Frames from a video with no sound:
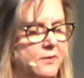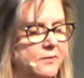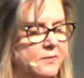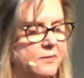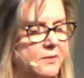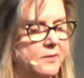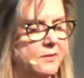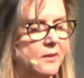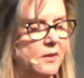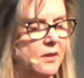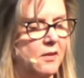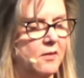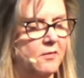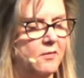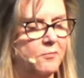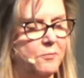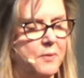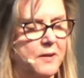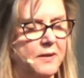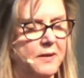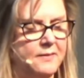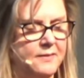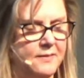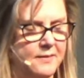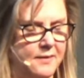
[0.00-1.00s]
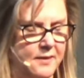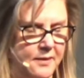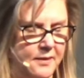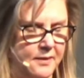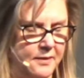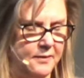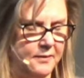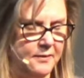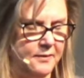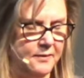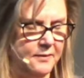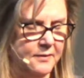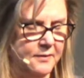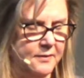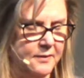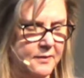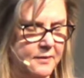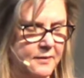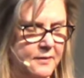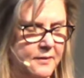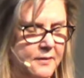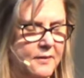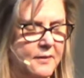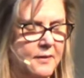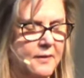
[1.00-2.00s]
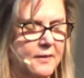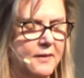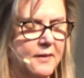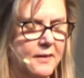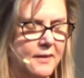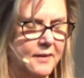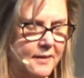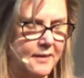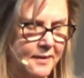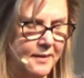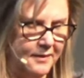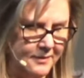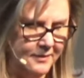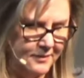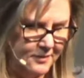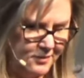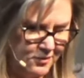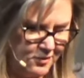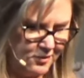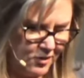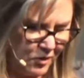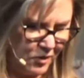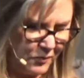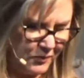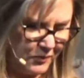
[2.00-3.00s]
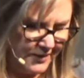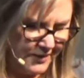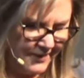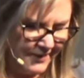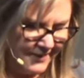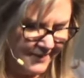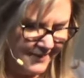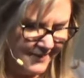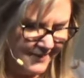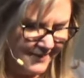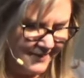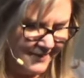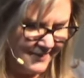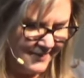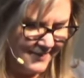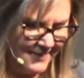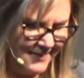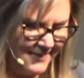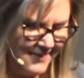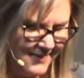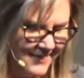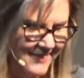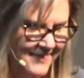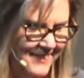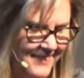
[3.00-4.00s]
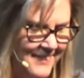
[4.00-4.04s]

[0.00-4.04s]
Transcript: this in love by saying, and so it is.